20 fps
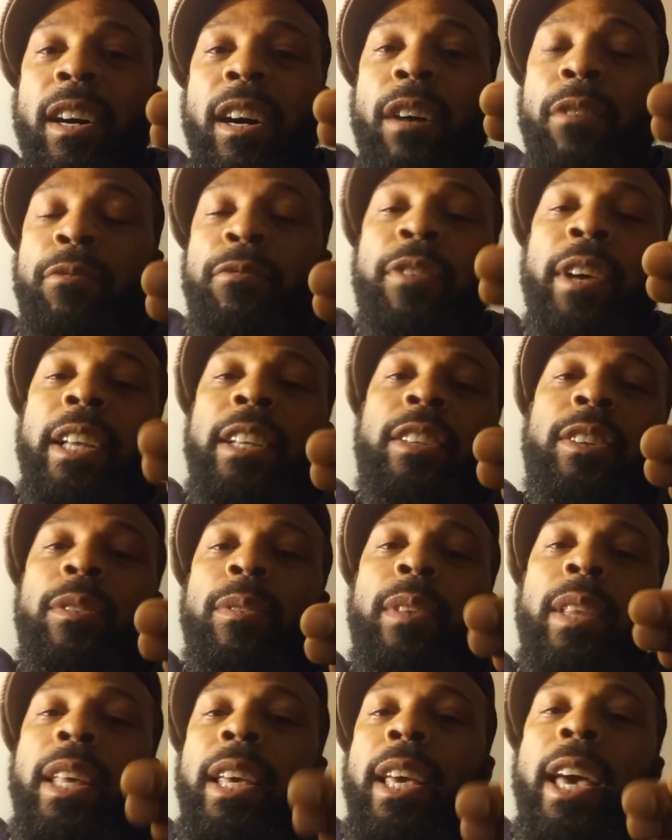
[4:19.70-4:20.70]

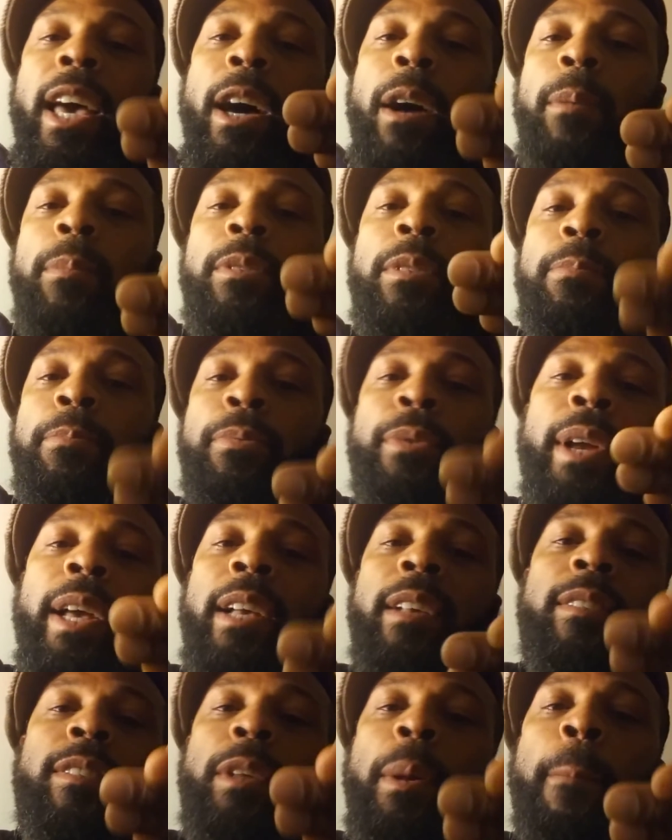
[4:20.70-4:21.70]
eventually helps
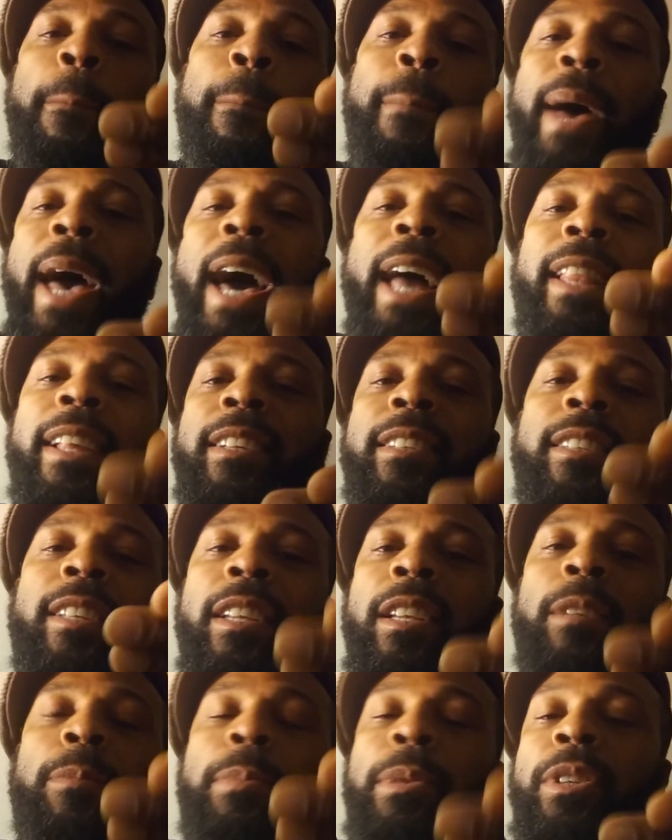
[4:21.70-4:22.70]
bring some balance to
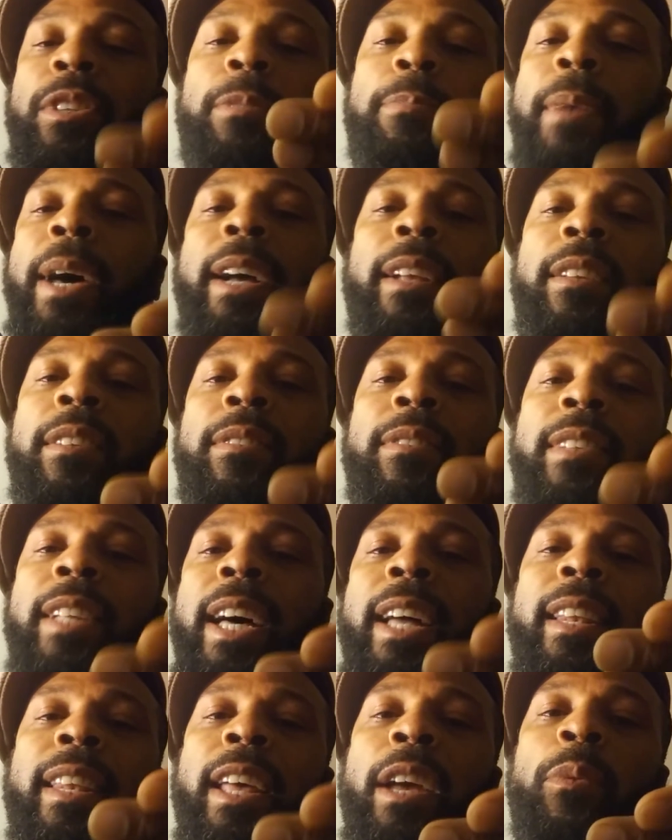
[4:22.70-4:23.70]
the perspectives
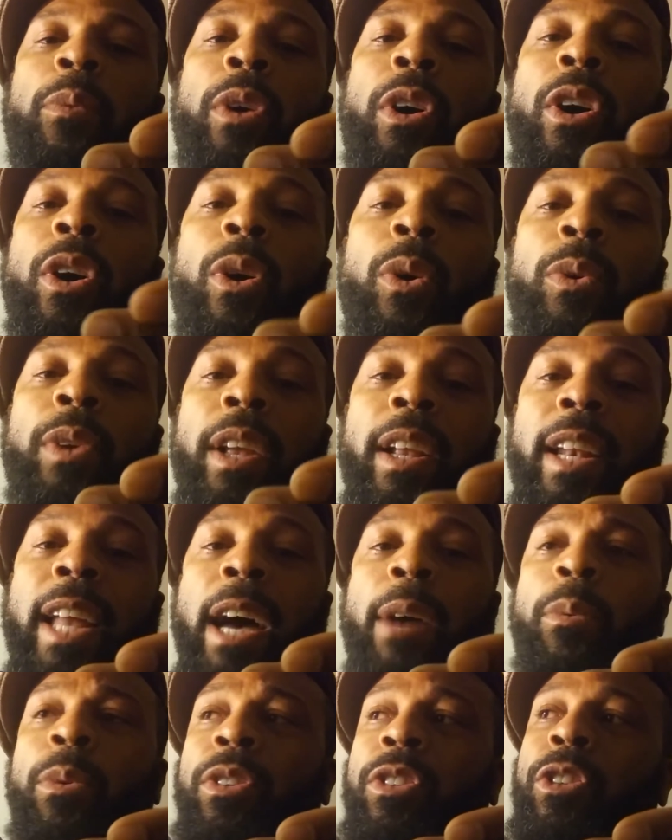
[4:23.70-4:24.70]
that they were holding
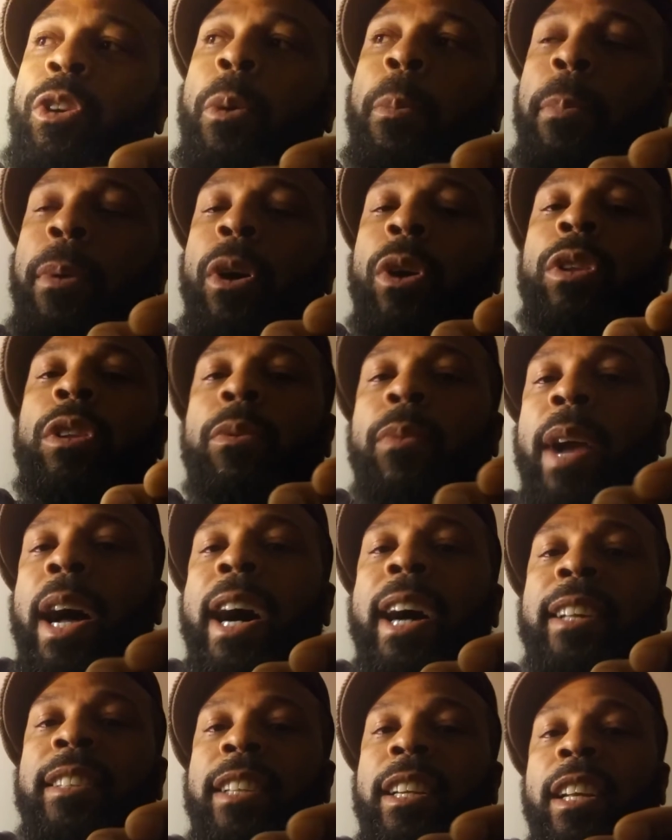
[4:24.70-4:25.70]
that were so
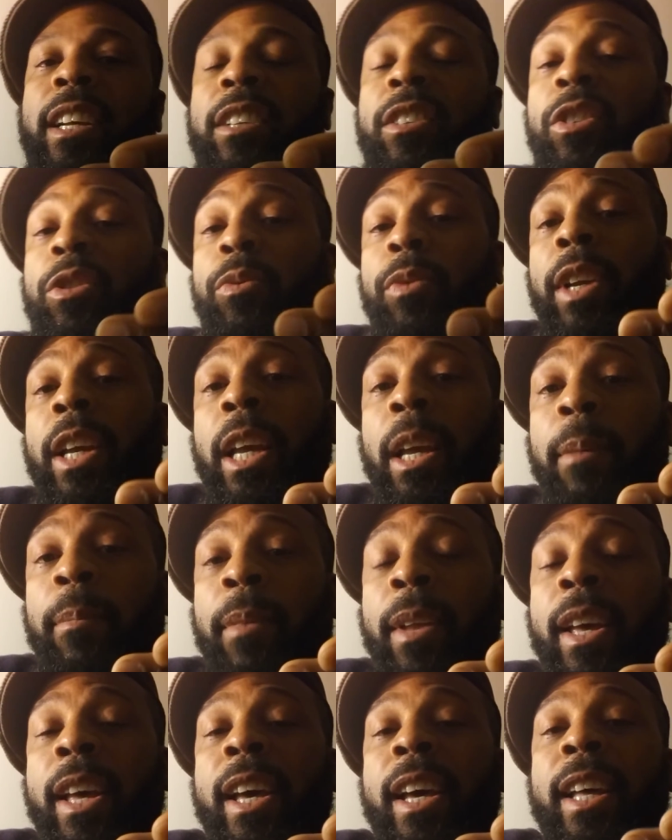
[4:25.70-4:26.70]
polarized and extreme
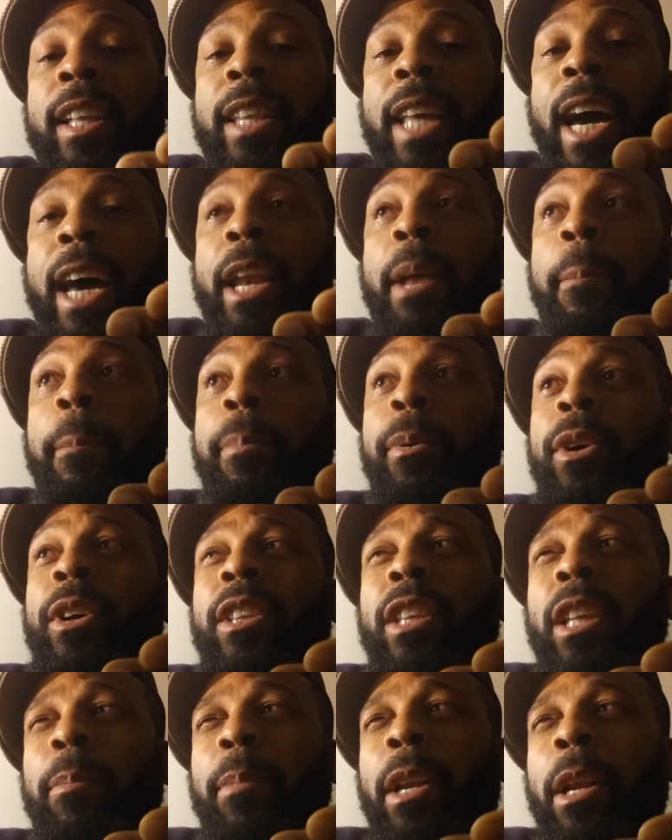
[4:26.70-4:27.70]
that it
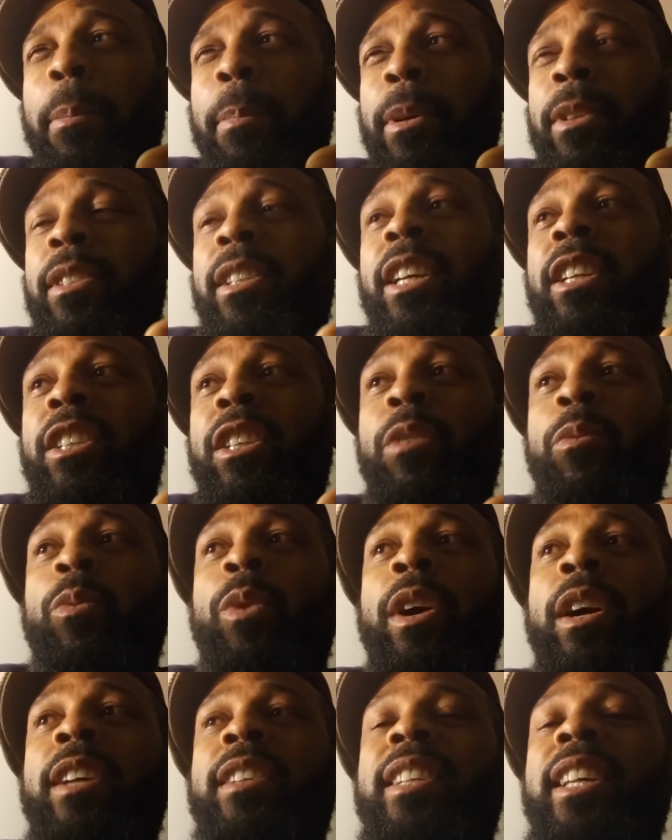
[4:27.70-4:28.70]
put them in a position
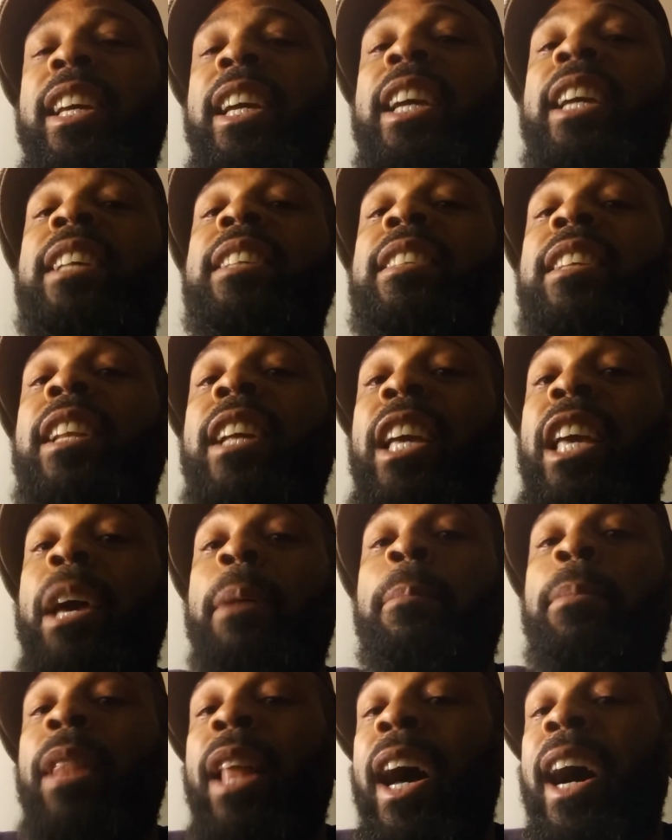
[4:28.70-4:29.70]
where it's easy to
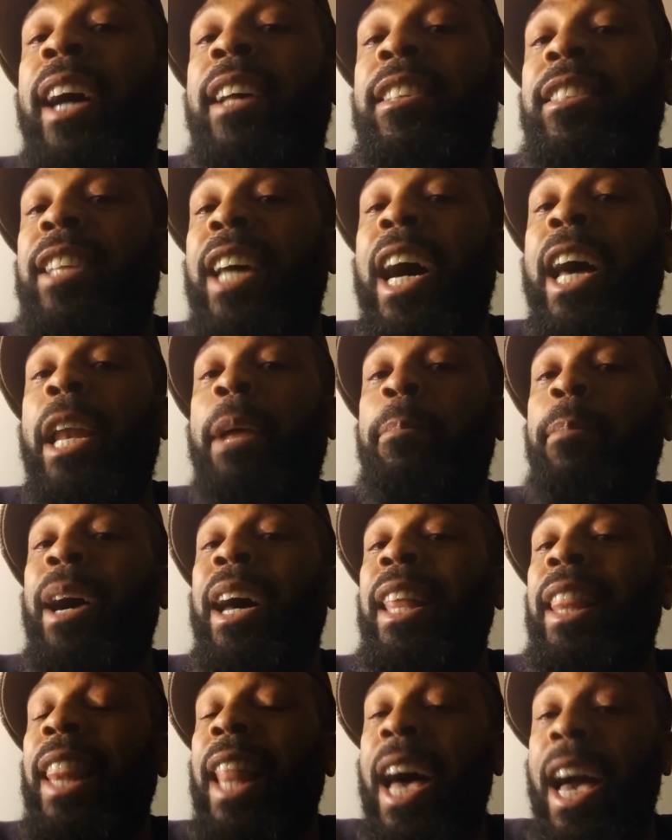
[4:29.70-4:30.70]
get blindsided
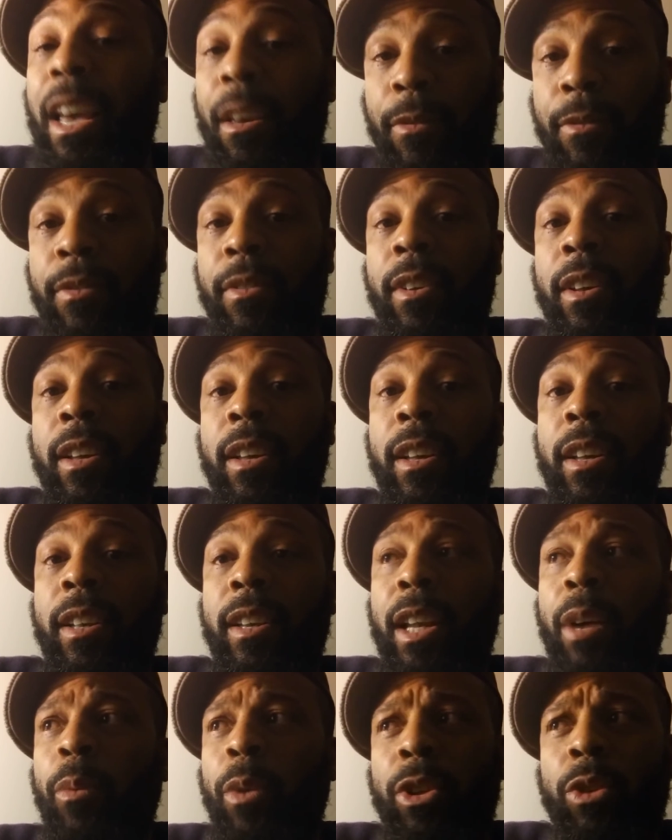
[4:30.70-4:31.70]
by life.
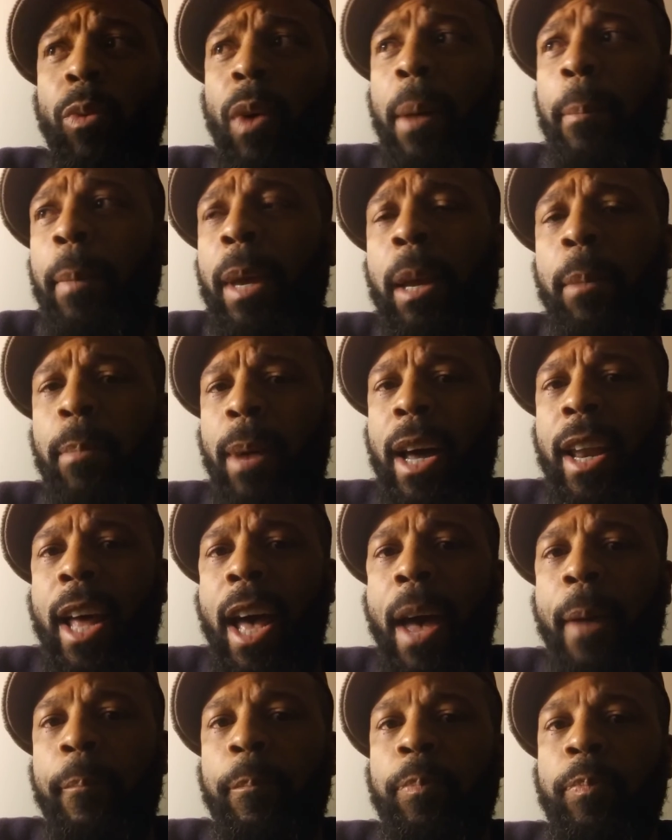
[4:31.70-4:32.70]
Now, what do I mean by
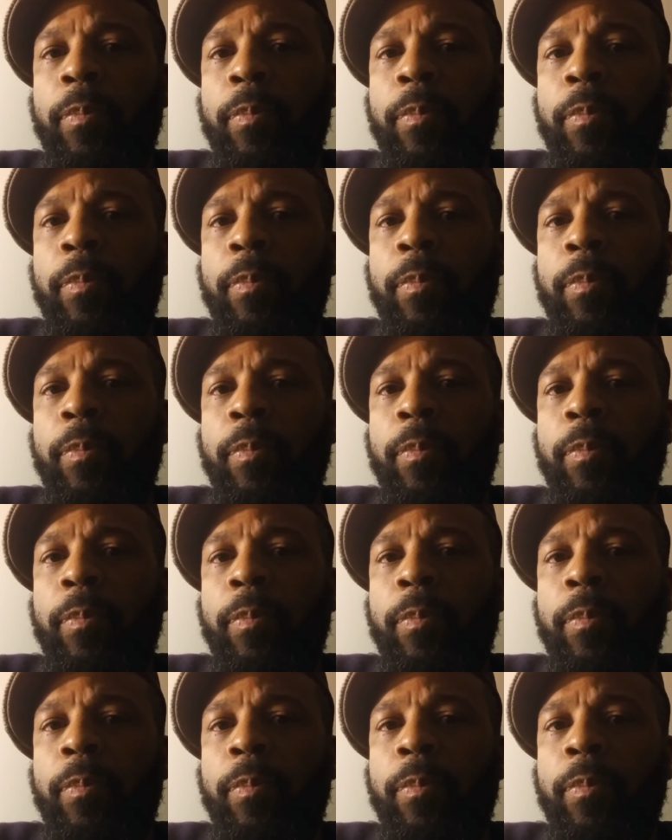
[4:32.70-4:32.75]
that?